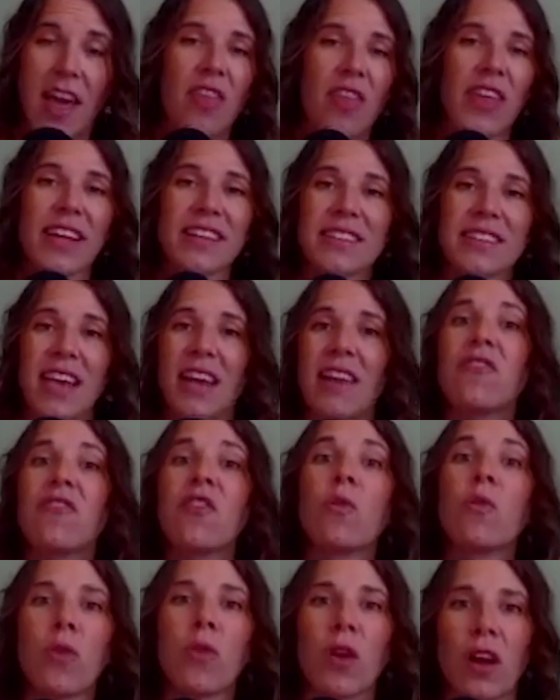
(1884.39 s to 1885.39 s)
That's kind of
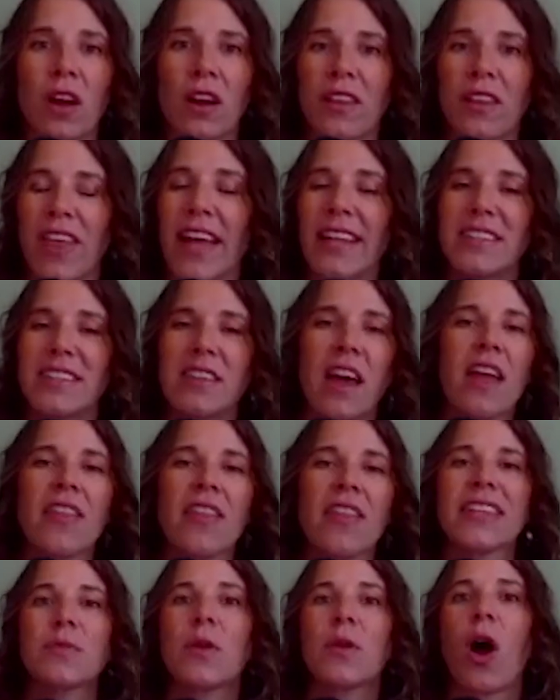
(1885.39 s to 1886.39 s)
the word, that's
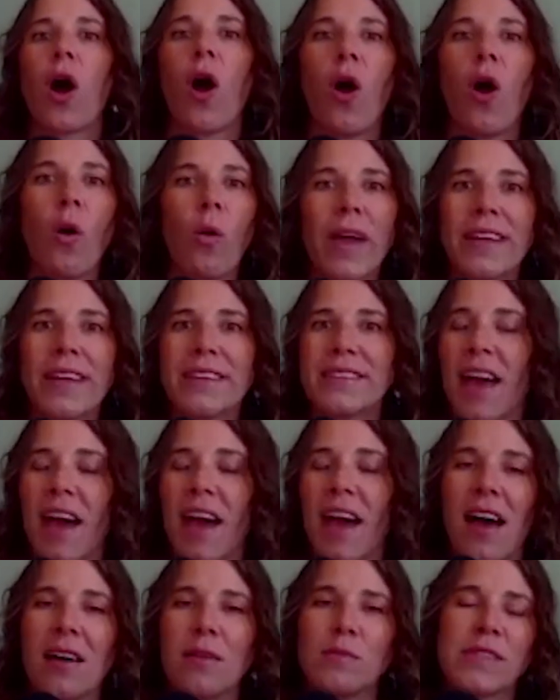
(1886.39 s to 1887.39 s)
what always
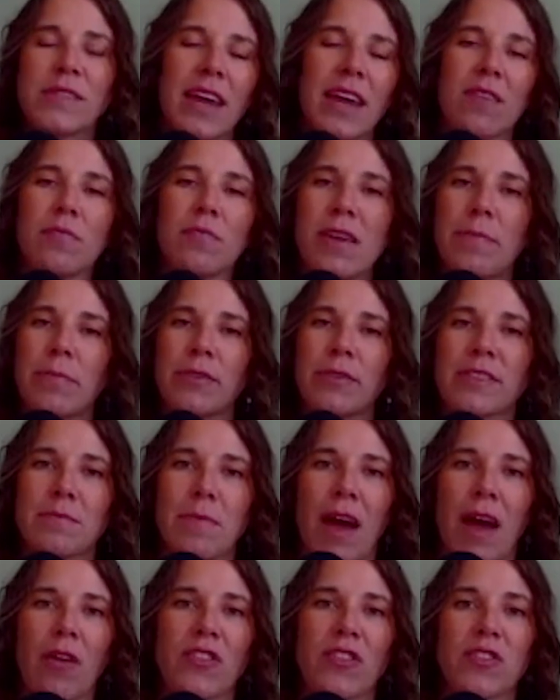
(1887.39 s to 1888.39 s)
comes out of people's
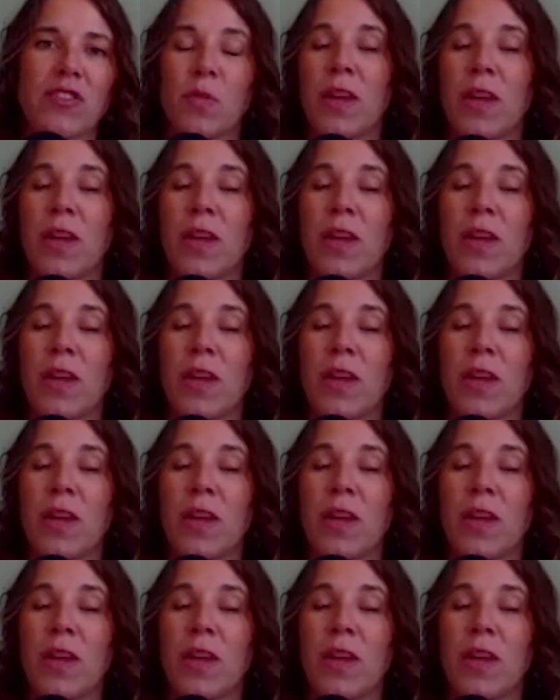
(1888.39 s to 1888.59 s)
mouths.